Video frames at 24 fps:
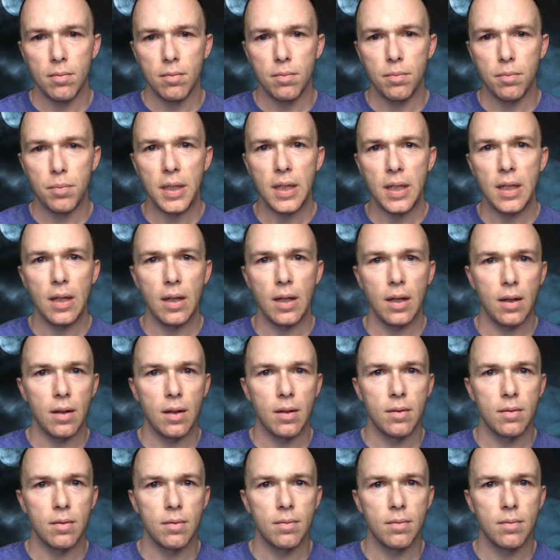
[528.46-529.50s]

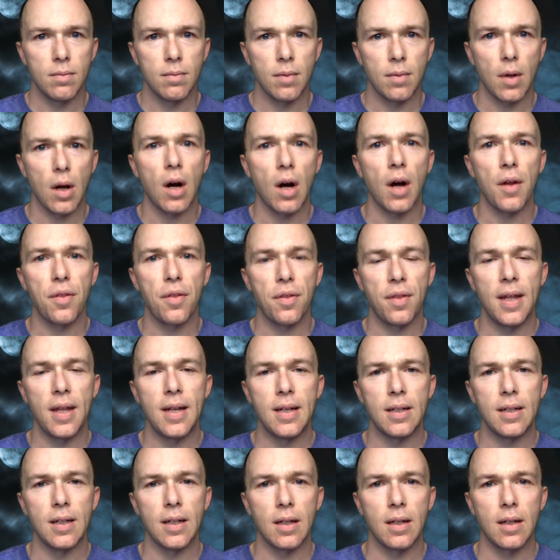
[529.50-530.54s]
being
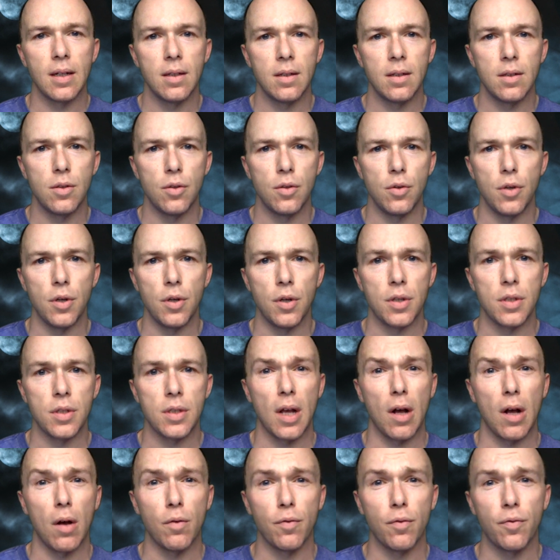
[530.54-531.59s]
authentic to
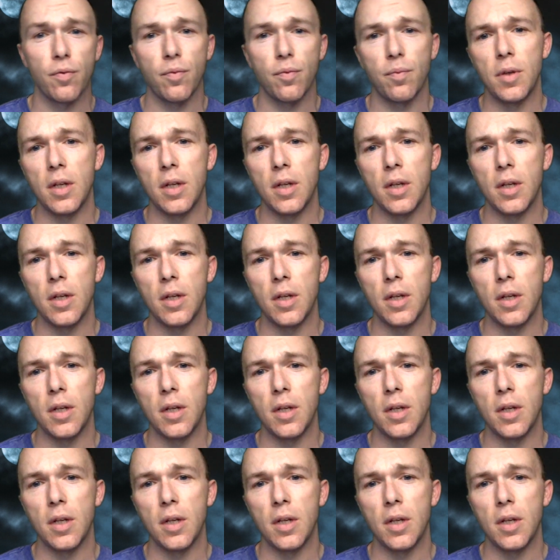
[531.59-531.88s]
yourself,